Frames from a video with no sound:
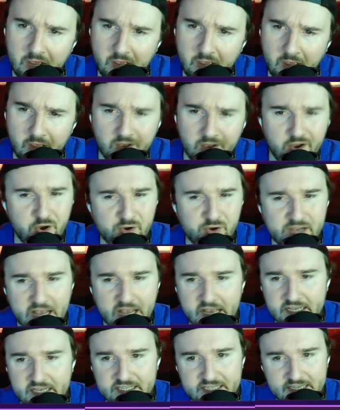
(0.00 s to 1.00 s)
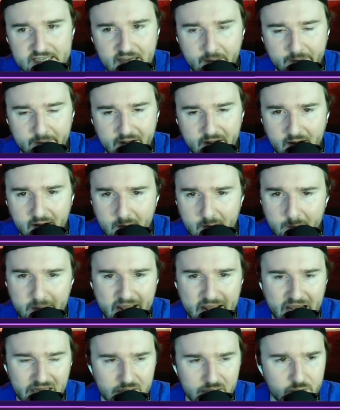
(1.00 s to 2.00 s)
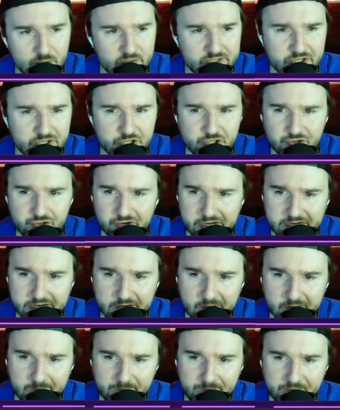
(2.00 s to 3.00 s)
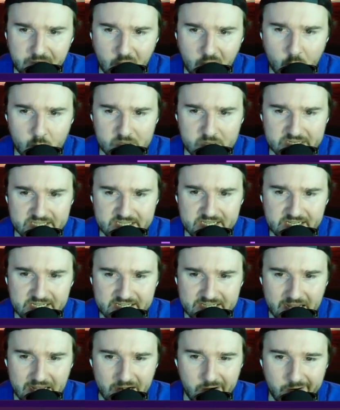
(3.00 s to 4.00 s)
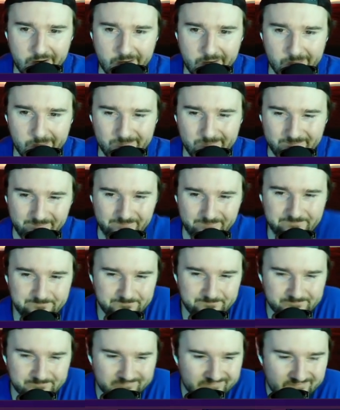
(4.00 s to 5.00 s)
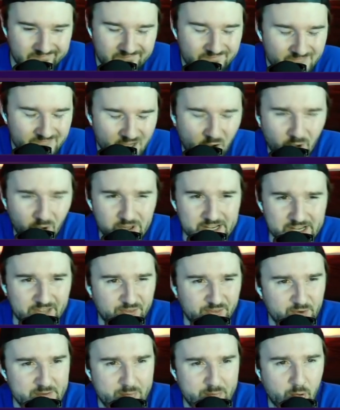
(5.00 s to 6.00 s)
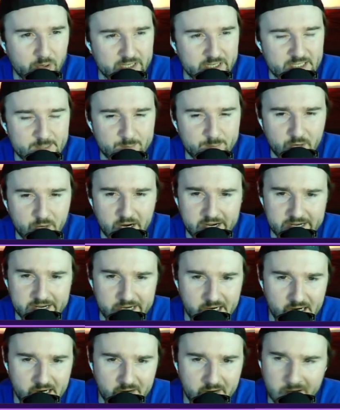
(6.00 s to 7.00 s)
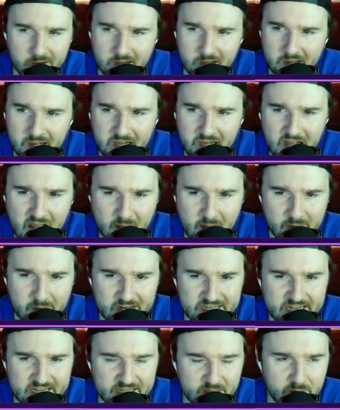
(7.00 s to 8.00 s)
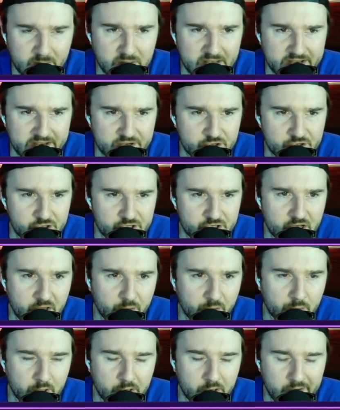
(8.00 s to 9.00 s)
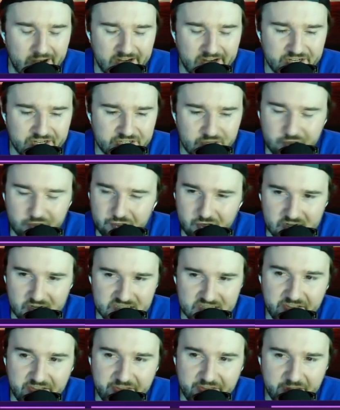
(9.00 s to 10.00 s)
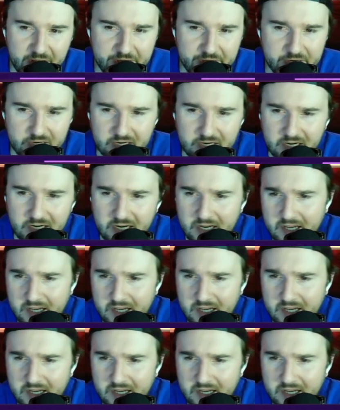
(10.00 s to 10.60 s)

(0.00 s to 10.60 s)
OKC, I mean, on a bad losing streak. 0-6 at home. Only a 3-point spread here. I'm going to take the Blazers on the road. I just don't trust the Thunder.